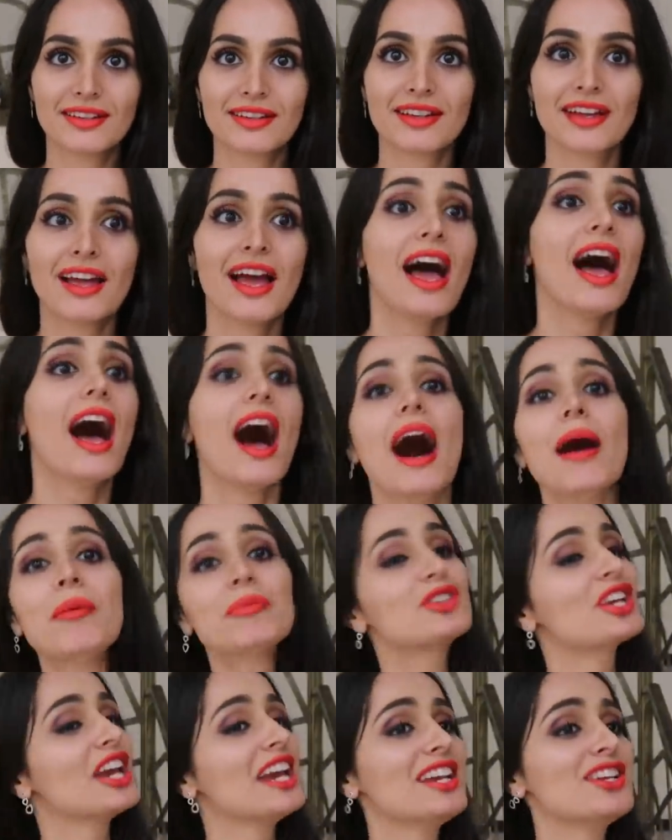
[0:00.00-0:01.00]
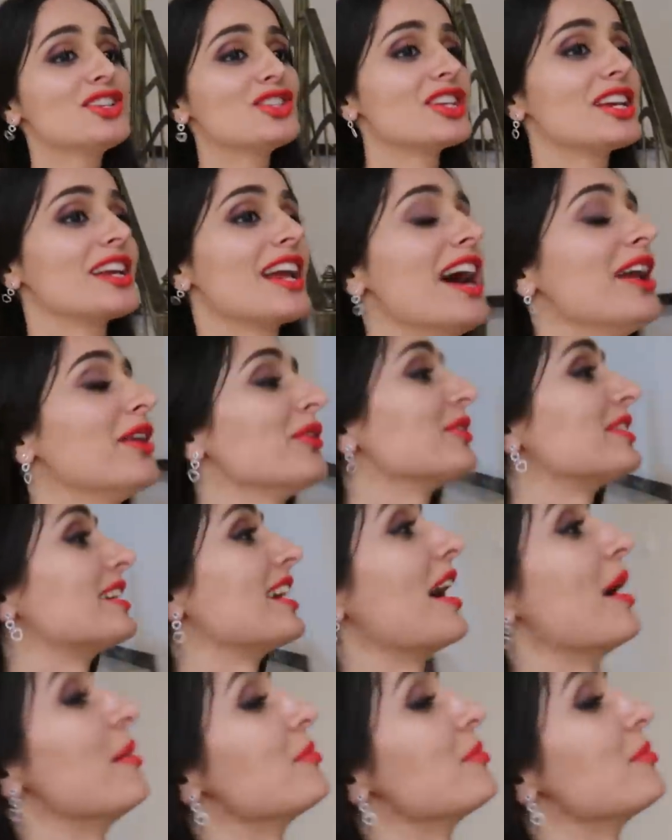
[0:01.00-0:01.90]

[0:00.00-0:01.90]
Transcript: Yeah. I'm changing. I don't care.